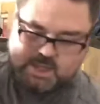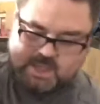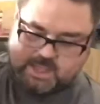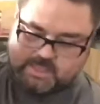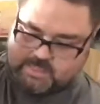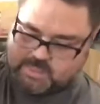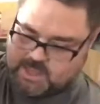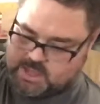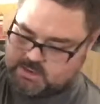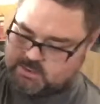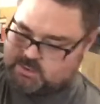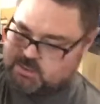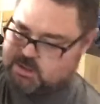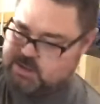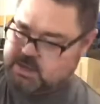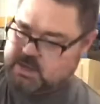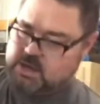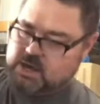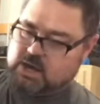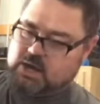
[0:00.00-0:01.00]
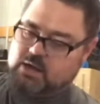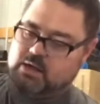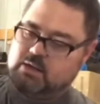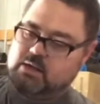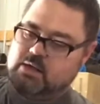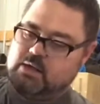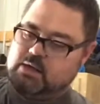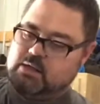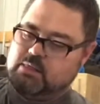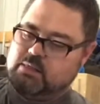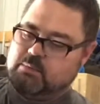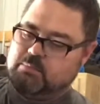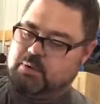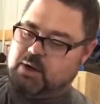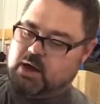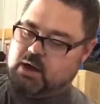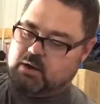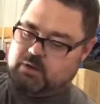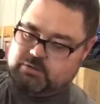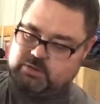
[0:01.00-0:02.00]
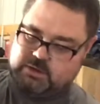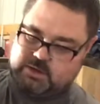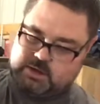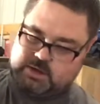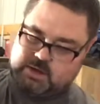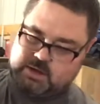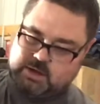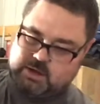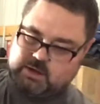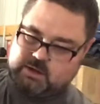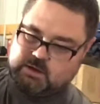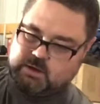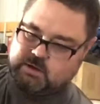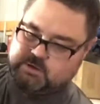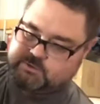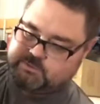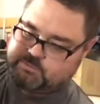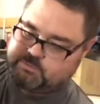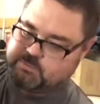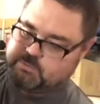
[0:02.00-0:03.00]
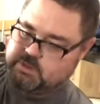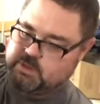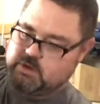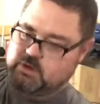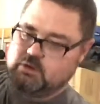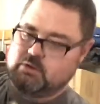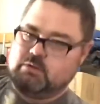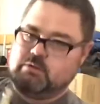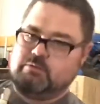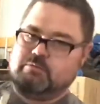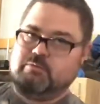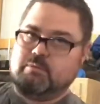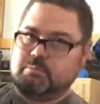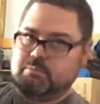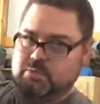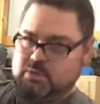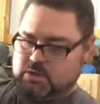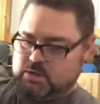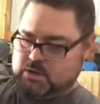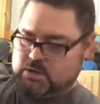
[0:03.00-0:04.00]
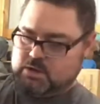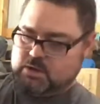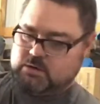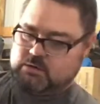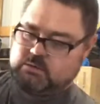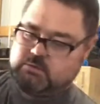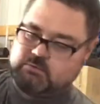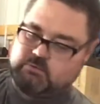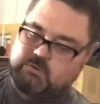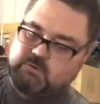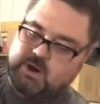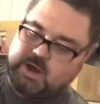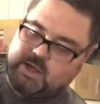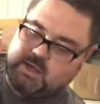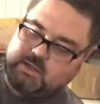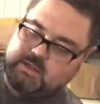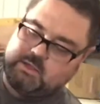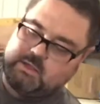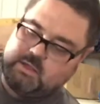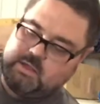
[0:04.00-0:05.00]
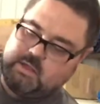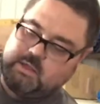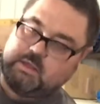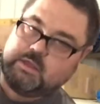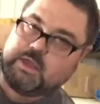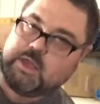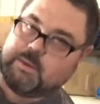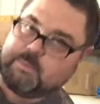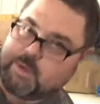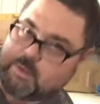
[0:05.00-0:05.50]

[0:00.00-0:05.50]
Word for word: and then the, uh, the power, the uh, hose from the, from the uh, rail come